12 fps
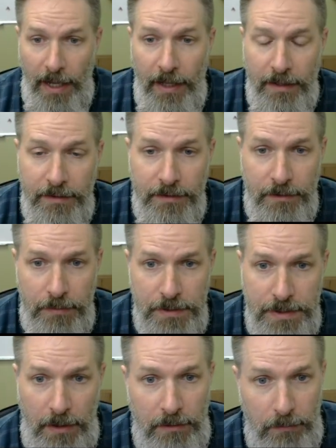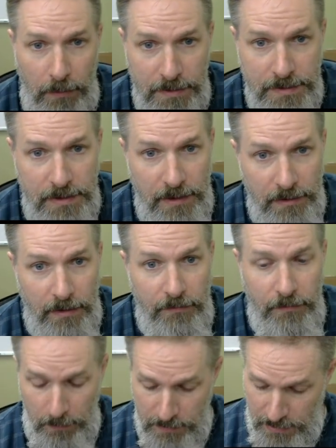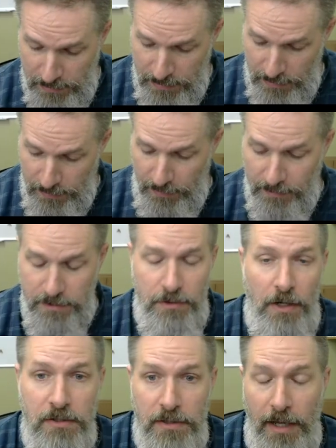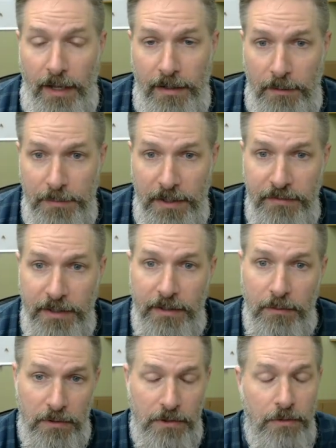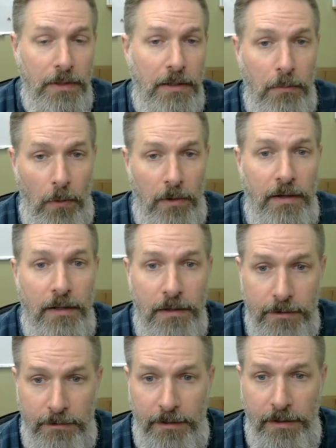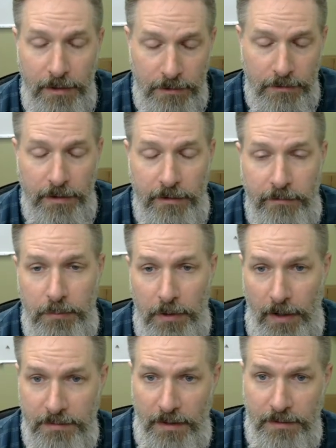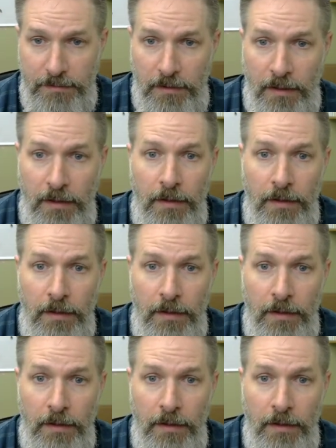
end, the result was that the folks that did the structured adaptivity, that were doing a more iterative process,